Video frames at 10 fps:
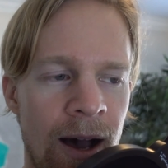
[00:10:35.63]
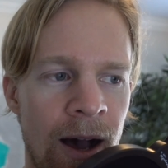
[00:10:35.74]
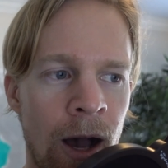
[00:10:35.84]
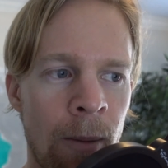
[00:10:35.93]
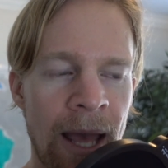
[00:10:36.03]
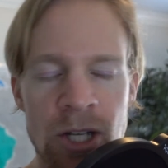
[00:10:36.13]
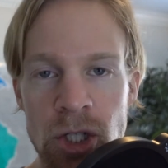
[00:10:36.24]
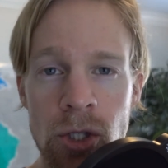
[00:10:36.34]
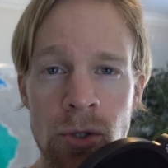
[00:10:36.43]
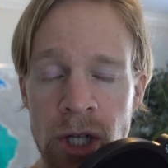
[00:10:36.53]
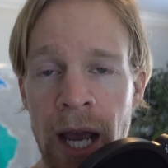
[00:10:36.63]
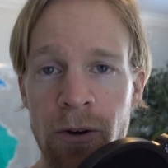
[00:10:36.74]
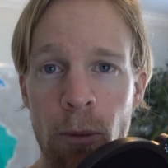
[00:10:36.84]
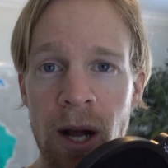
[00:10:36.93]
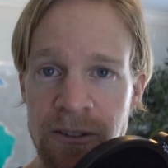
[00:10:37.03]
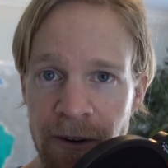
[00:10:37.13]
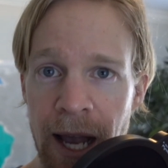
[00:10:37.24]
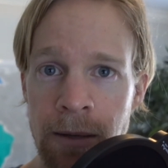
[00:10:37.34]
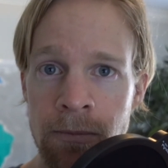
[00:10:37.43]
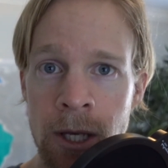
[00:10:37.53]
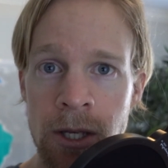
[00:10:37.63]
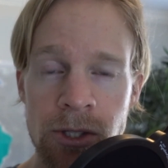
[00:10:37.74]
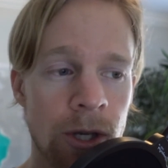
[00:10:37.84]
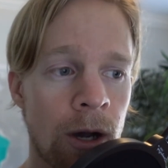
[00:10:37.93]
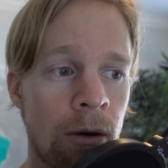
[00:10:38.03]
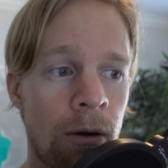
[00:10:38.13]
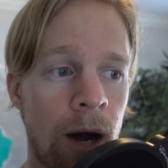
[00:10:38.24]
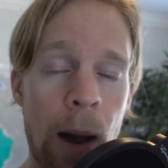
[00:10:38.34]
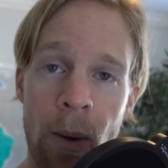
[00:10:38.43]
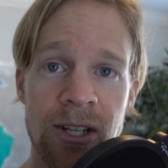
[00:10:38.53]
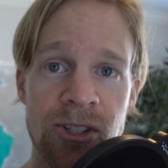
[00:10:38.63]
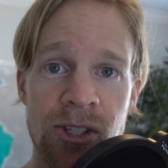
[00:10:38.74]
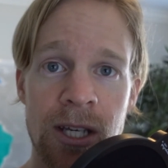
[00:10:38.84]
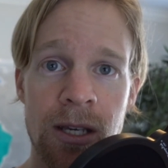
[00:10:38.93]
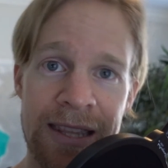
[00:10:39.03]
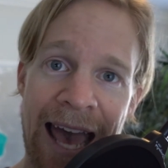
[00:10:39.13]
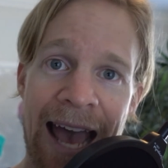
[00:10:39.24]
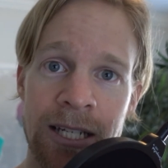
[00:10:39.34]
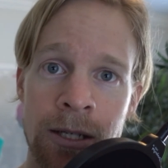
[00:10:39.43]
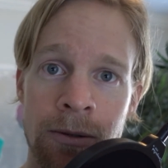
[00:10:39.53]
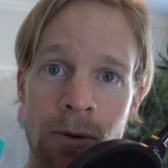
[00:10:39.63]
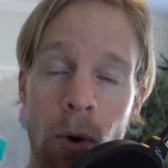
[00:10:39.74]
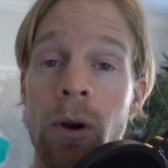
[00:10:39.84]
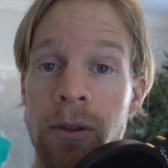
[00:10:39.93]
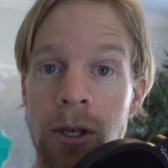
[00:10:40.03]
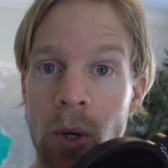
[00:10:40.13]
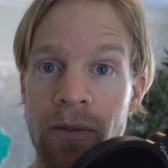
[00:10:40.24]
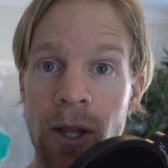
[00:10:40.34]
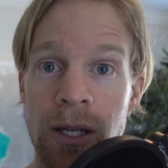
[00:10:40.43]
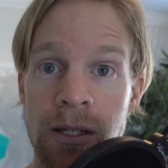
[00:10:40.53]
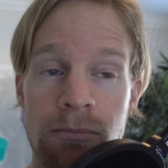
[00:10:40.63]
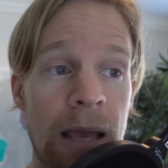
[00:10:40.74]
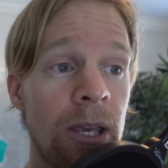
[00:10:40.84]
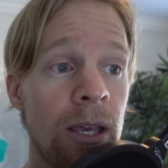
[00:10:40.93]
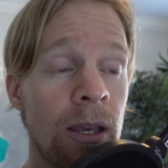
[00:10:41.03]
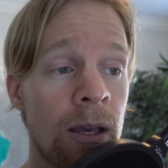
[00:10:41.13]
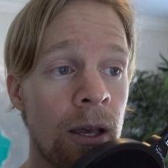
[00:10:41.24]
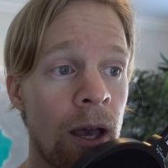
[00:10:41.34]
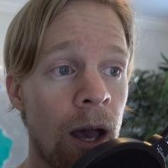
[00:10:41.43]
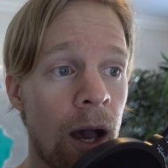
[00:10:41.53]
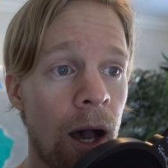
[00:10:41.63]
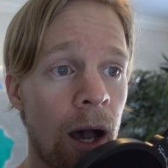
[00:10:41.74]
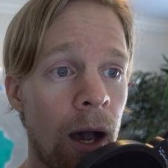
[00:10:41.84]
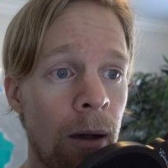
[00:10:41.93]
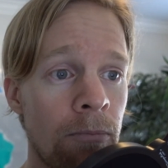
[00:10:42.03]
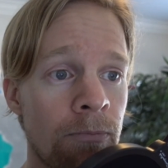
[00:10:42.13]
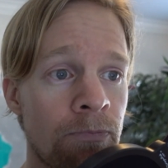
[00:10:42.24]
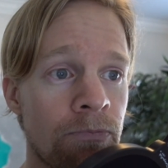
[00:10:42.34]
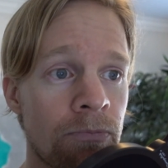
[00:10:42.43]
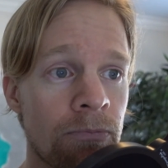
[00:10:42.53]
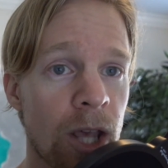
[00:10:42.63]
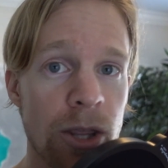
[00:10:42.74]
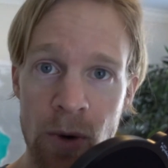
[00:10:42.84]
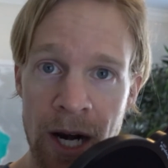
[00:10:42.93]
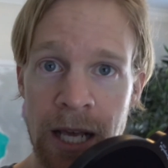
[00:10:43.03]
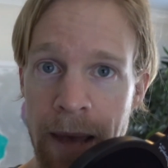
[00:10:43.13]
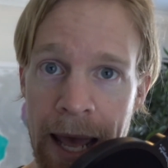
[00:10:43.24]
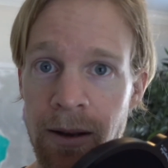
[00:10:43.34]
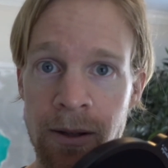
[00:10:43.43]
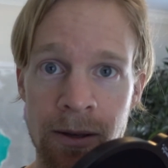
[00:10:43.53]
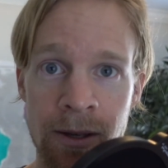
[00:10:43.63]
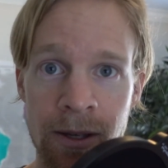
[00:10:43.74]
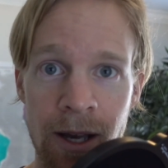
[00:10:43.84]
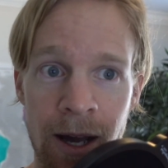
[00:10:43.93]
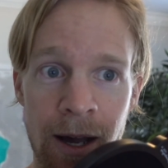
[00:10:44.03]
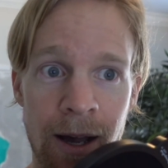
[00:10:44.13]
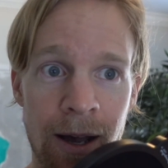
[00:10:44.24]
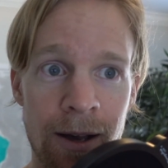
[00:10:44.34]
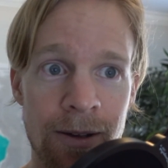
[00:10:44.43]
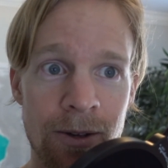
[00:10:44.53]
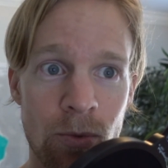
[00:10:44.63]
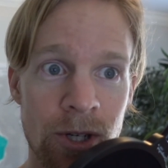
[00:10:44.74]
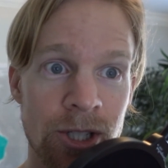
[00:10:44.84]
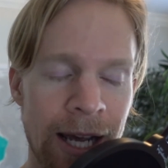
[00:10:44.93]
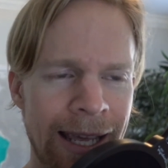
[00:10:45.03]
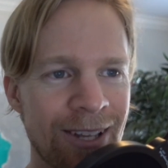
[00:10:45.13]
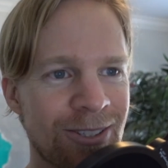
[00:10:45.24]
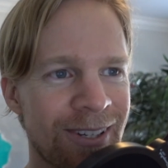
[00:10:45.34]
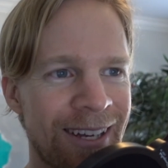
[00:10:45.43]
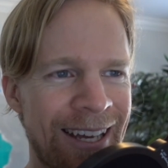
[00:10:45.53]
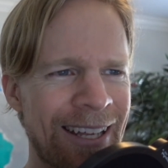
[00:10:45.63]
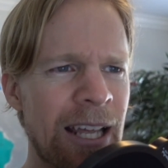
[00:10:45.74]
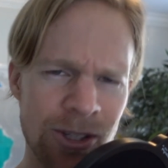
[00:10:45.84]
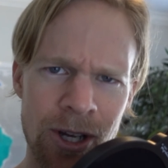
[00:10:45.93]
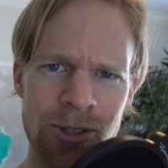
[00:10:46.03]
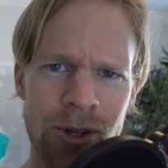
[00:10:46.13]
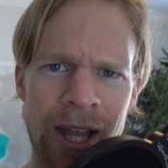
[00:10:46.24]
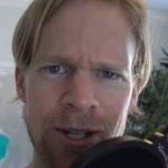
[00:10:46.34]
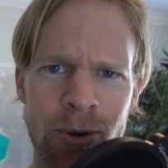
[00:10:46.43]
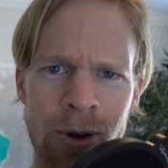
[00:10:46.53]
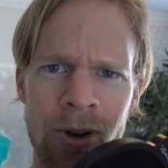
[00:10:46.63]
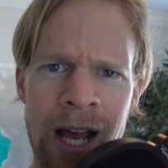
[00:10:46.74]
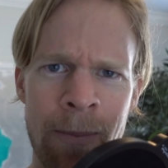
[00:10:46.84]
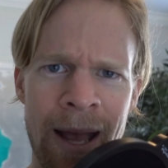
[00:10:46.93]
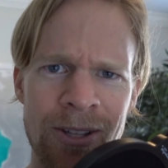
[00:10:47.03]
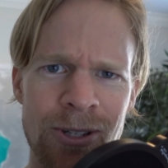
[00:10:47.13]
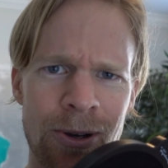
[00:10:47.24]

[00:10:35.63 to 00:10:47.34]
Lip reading: And two giant robots fight. So I want to see that. Or the equivalent. Maybe The Running Man, which I guess is also gladiatorial combat.